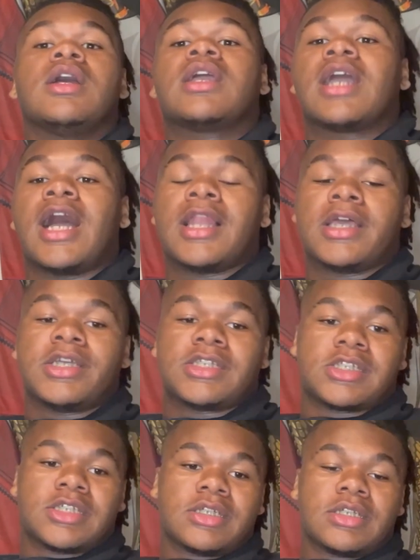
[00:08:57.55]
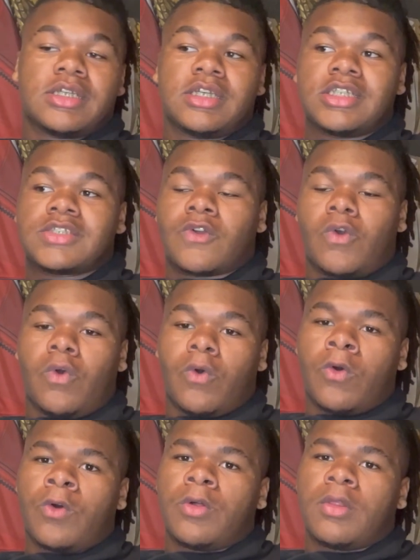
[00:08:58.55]
College it's
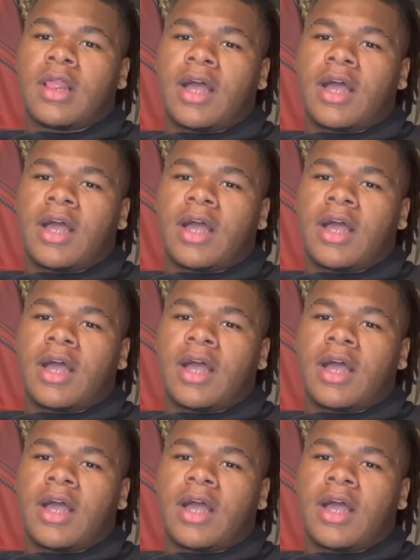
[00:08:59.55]
cool.